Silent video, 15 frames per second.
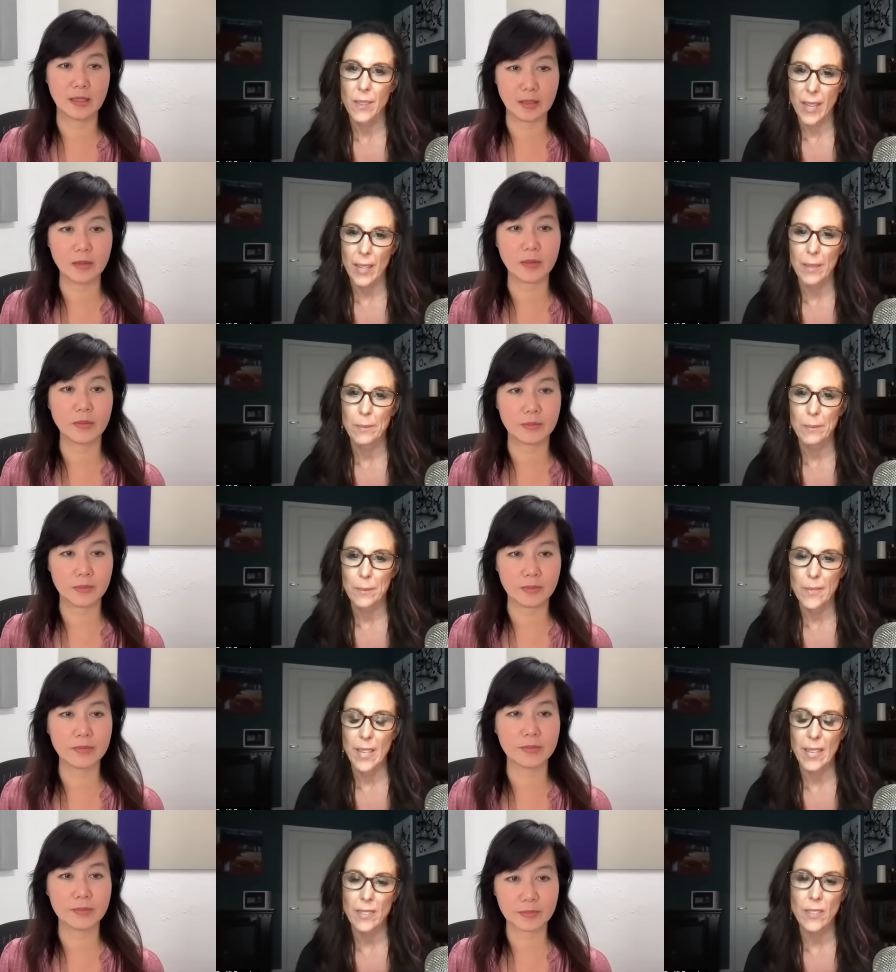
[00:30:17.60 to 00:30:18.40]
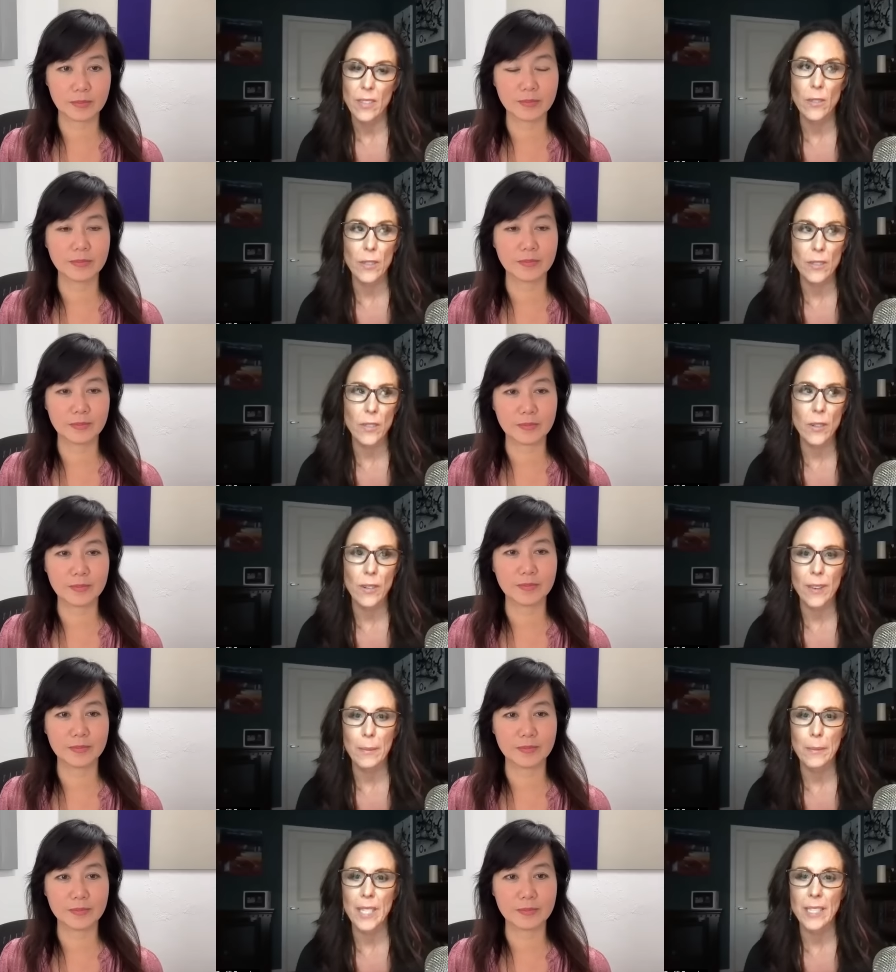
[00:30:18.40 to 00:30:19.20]
Speaker 1: Okay. That's so, so
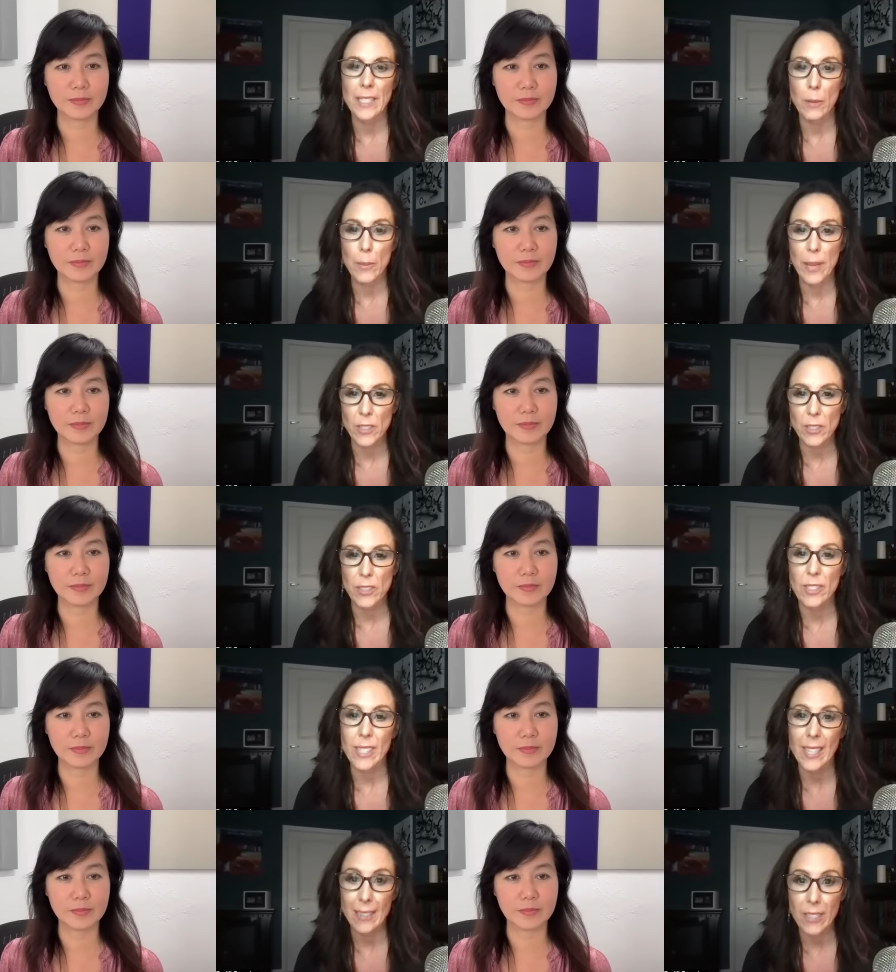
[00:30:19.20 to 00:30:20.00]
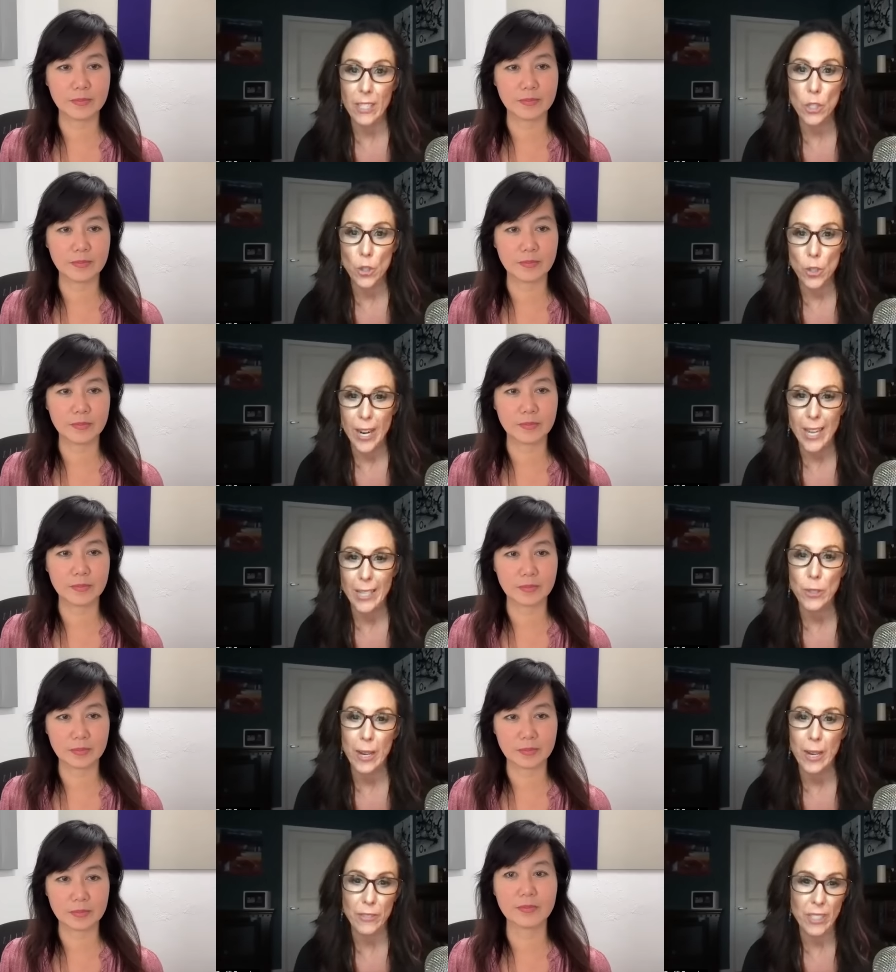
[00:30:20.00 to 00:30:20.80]
if I'm going to tell patients, give it a try,
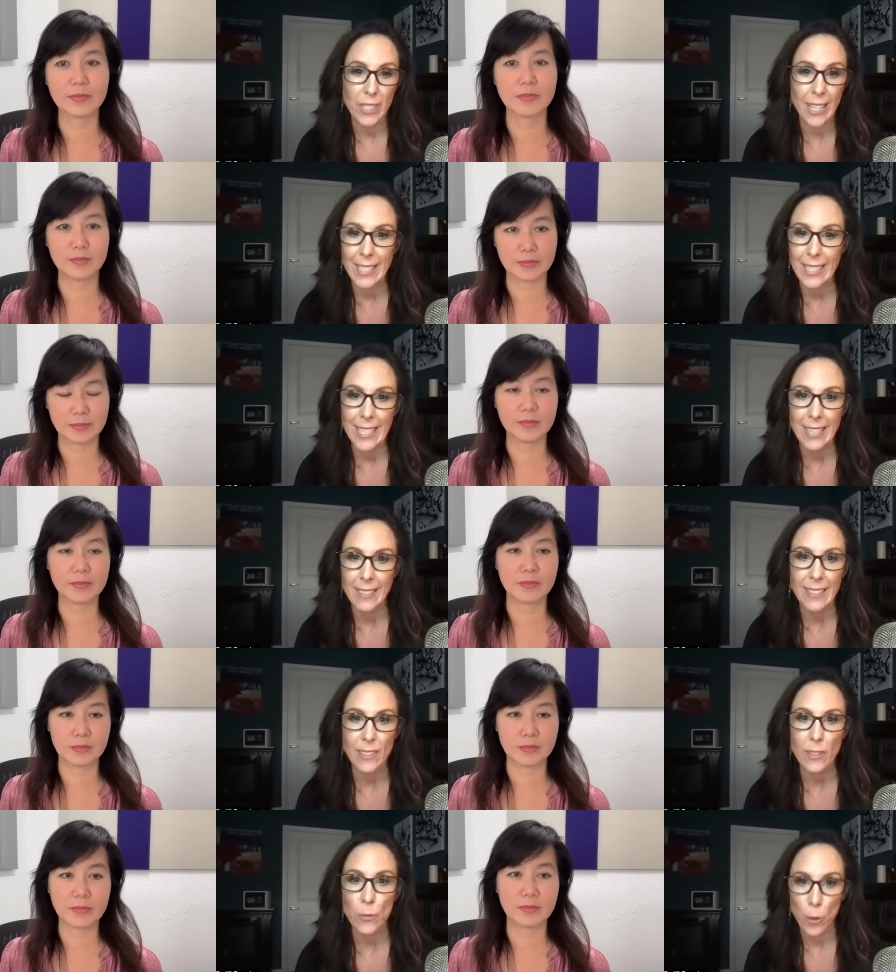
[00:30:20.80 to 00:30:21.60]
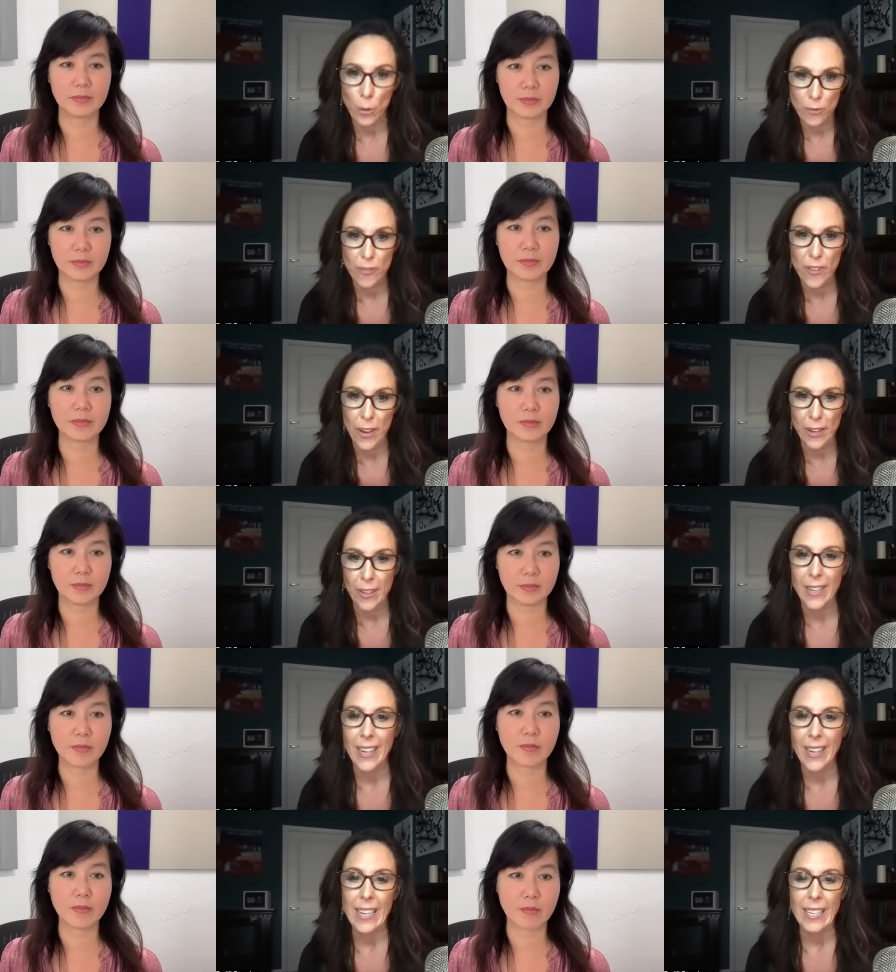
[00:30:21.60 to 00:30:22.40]
try it for ninety days, that's a real fair
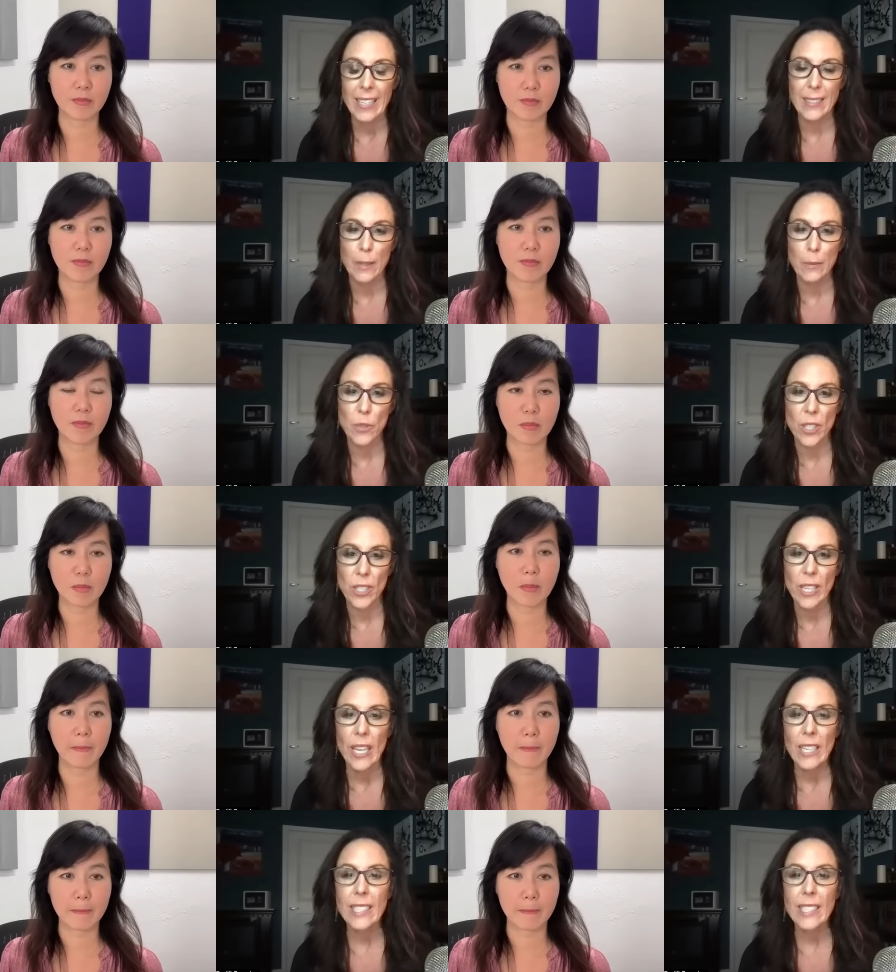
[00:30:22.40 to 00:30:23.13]
assumption.